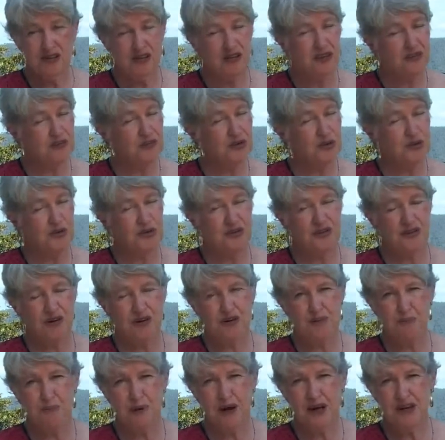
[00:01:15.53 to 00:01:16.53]
and of course
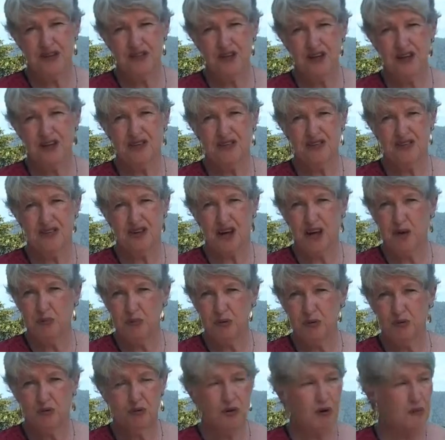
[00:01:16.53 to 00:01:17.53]
they're a basic
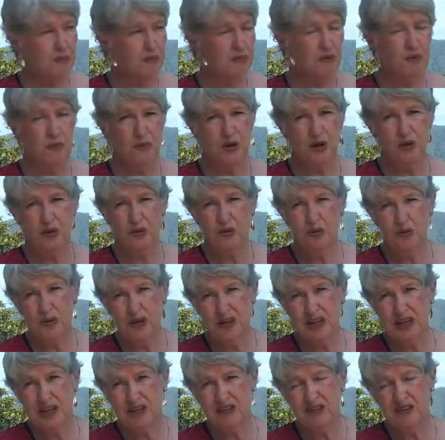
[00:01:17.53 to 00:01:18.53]
staple crop that we all
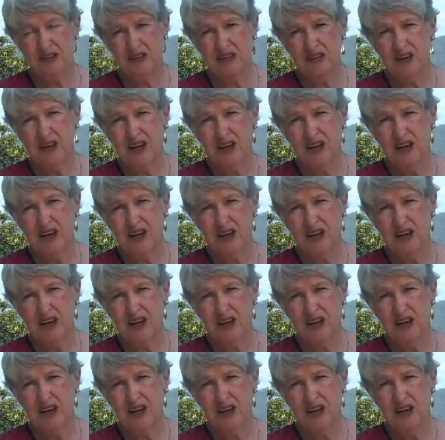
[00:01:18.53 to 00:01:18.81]
need,